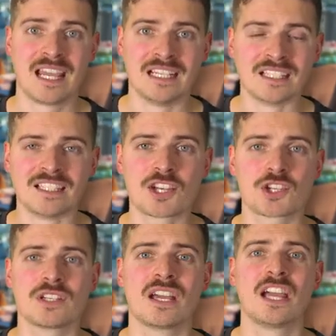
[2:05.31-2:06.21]
In
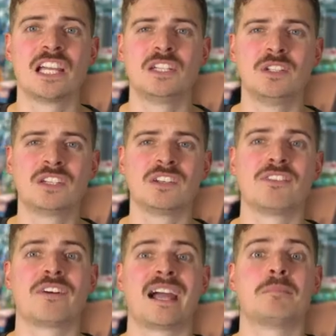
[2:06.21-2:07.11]
addition, you need to
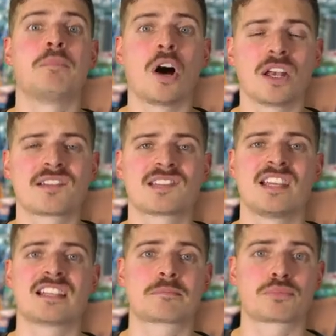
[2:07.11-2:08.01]
define policies,